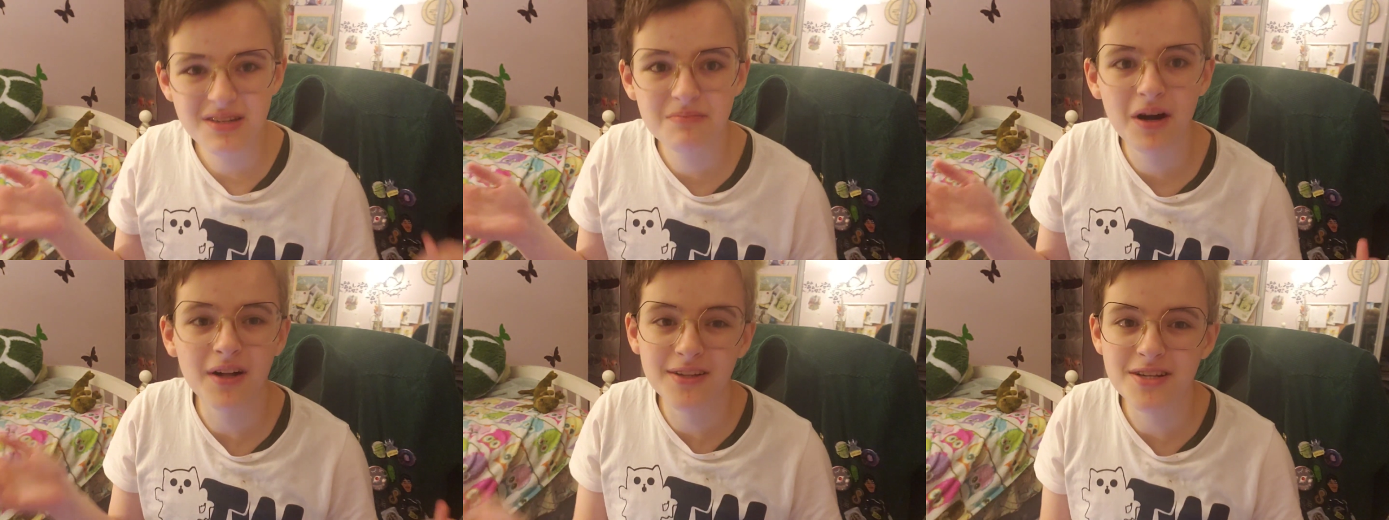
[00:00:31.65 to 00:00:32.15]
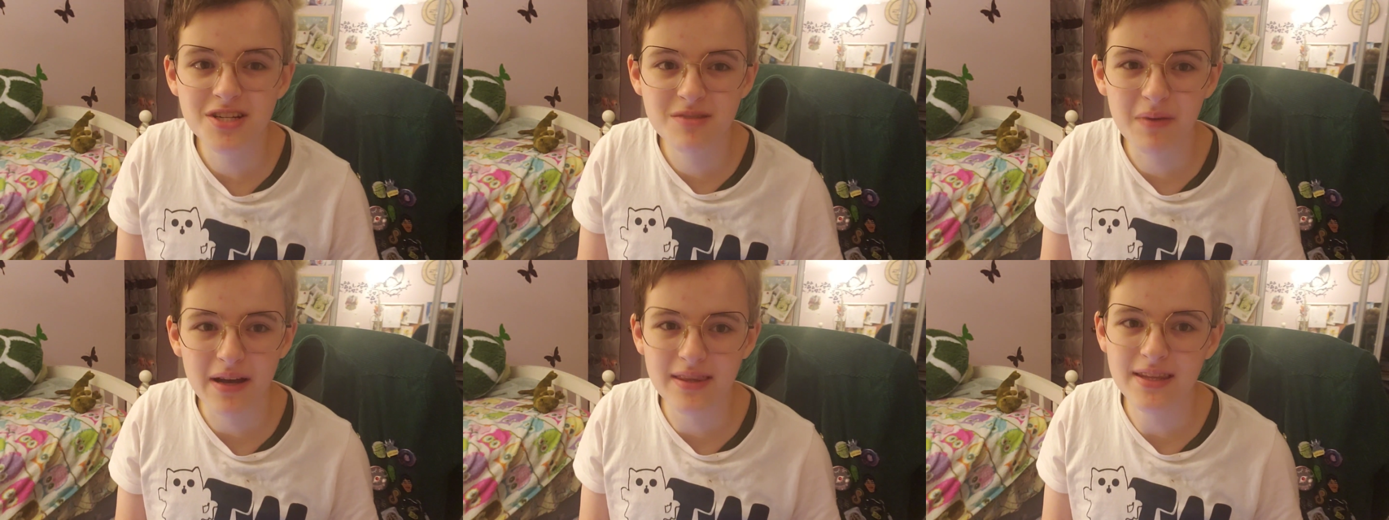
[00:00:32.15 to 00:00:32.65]
demolished
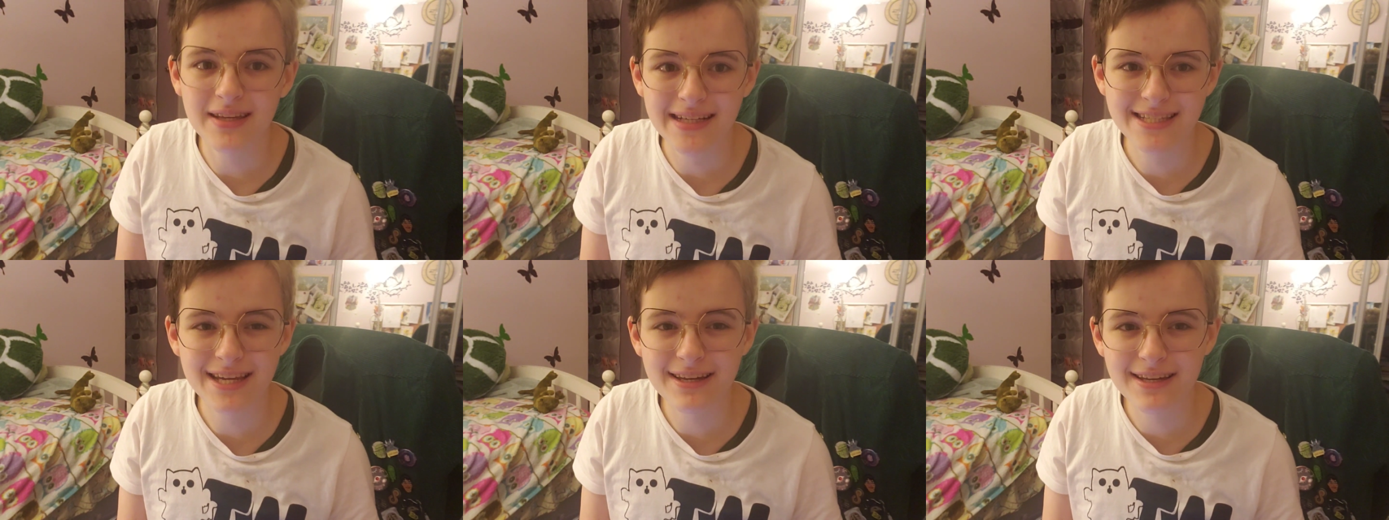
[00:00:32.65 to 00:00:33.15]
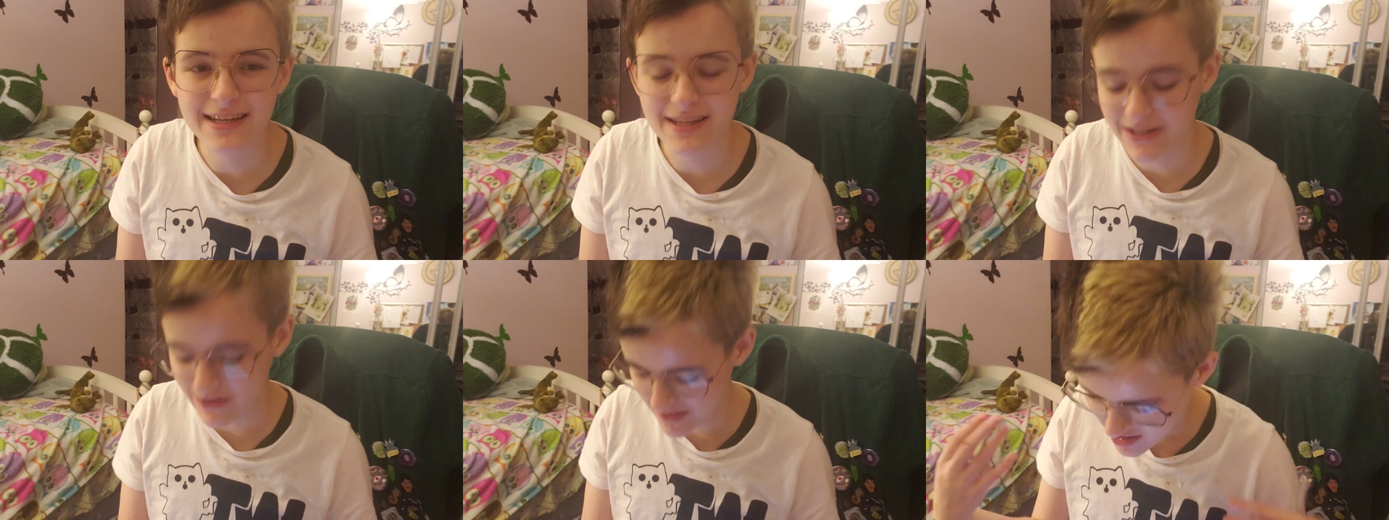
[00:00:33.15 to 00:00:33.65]
by the
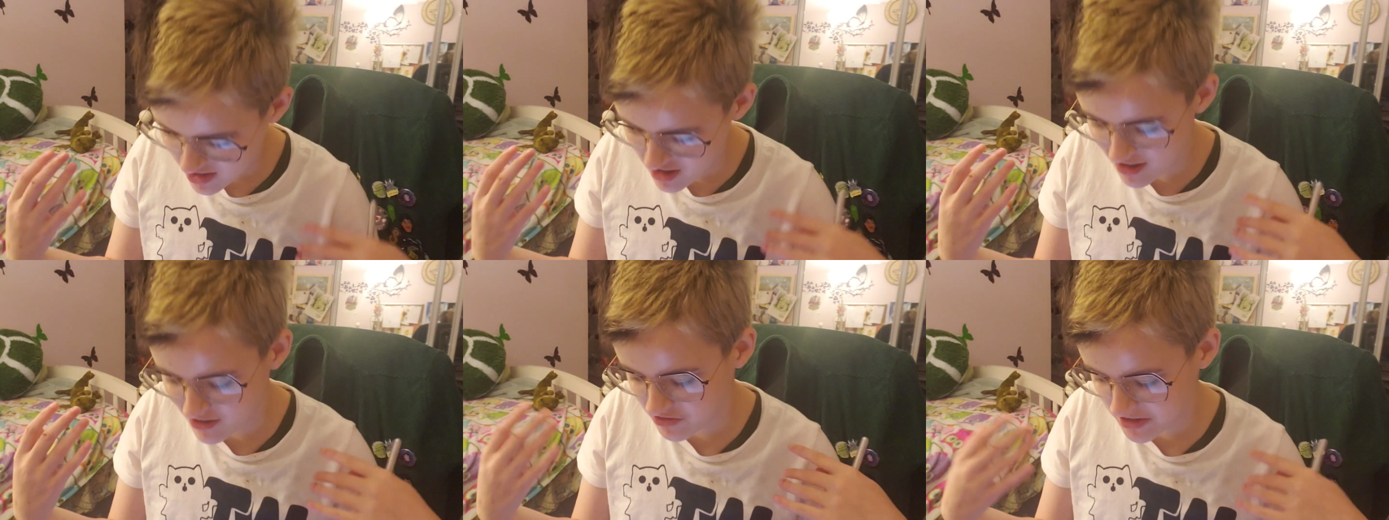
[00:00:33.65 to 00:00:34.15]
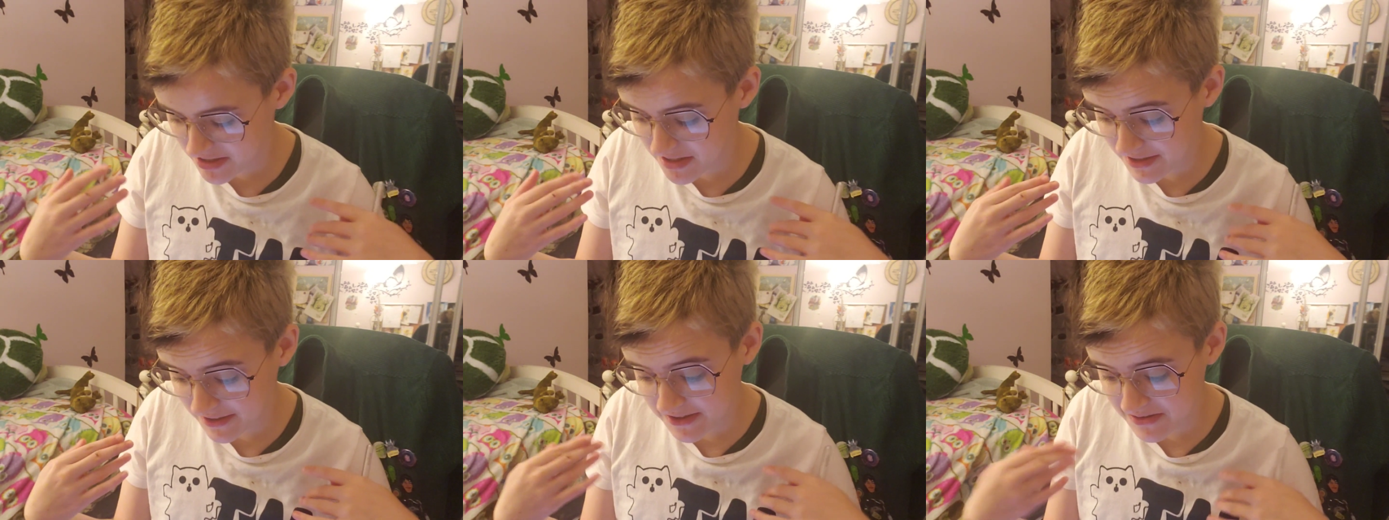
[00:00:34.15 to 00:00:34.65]
executives. This genre
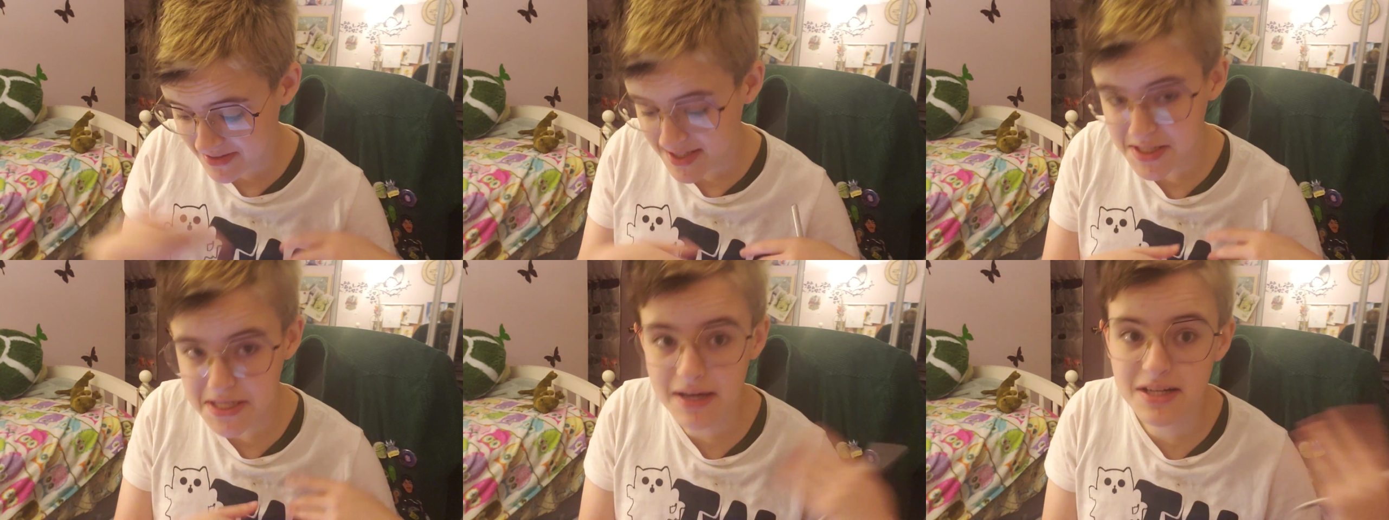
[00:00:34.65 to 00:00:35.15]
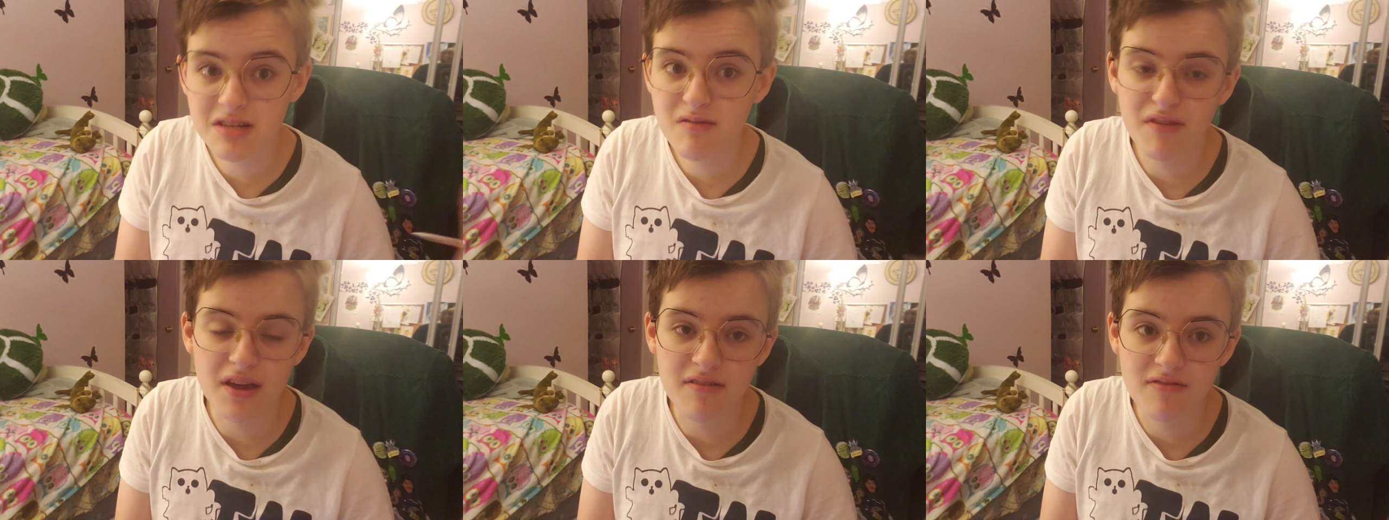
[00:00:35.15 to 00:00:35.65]
includes such
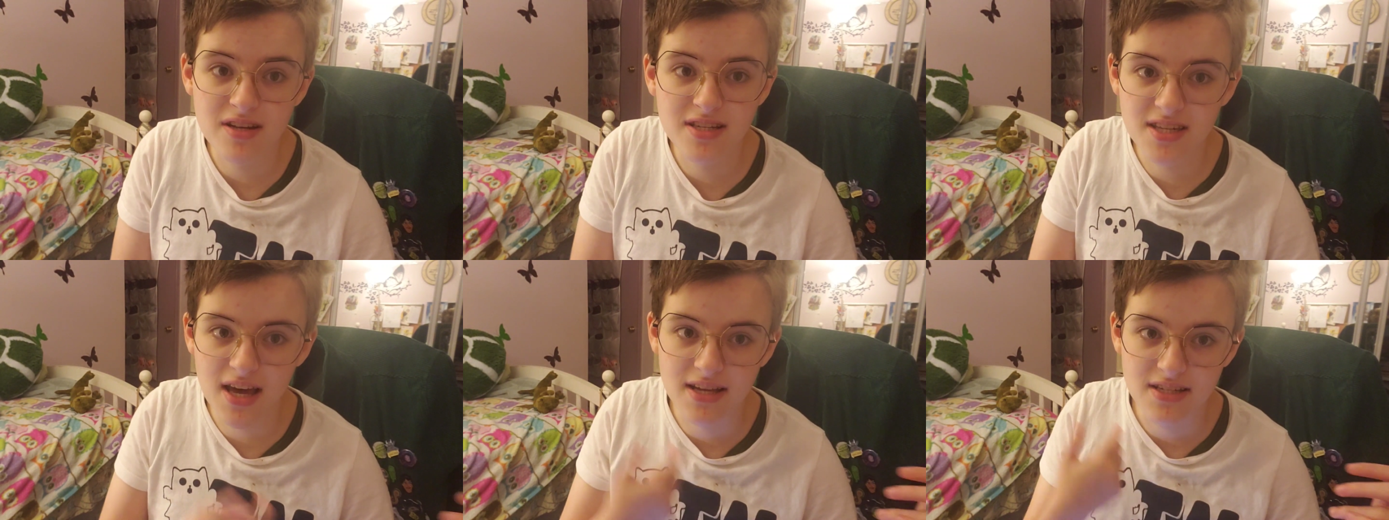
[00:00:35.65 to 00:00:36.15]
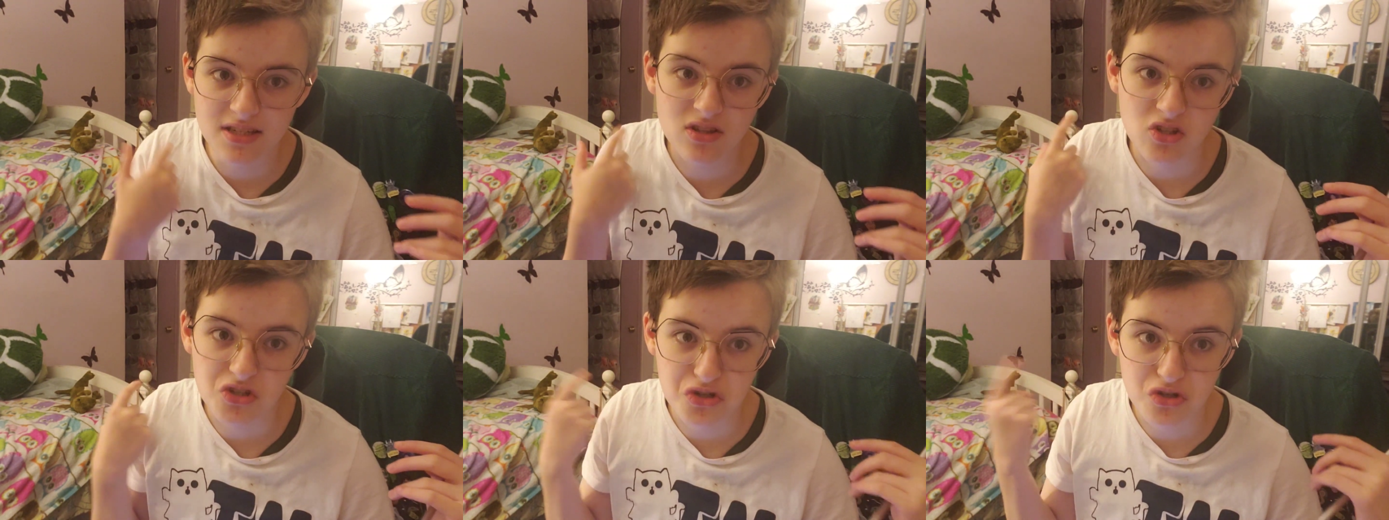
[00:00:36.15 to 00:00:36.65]
favorites as
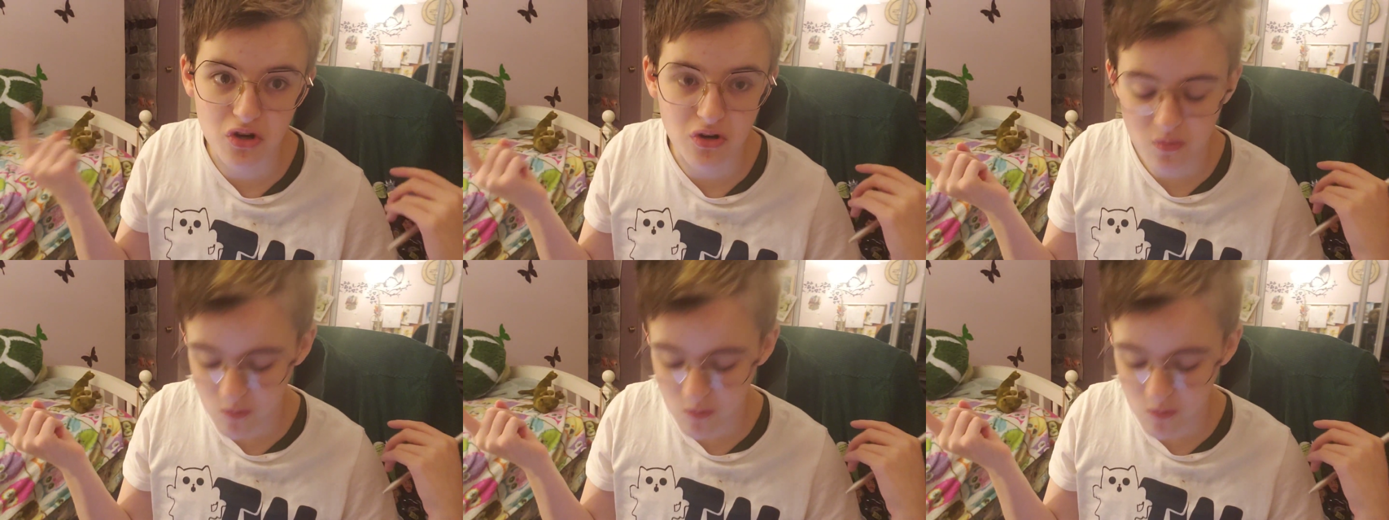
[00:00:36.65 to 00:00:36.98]
the Star